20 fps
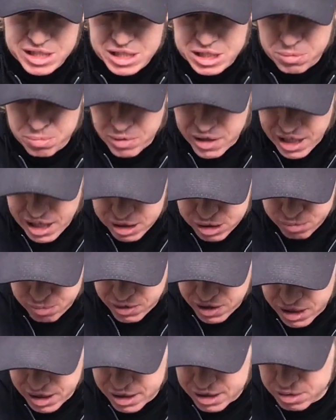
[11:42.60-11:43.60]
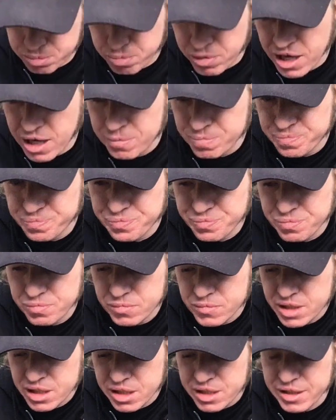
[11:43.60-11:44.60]
and splash plays, but
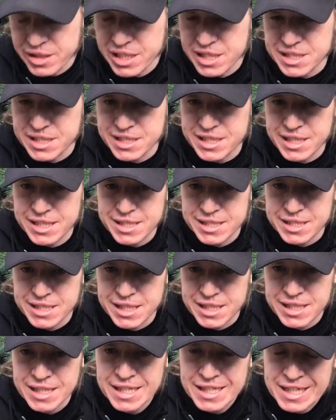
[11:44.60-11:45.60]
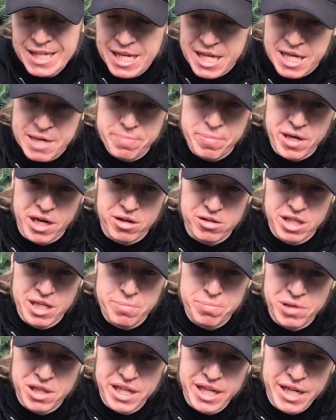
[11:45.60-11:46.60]
this season, he barely
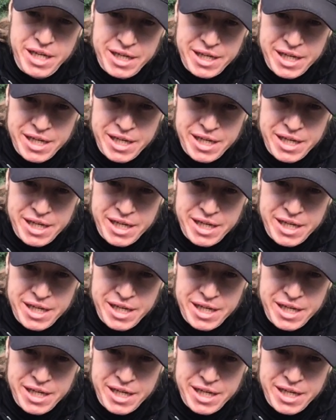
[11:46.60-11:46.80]
played.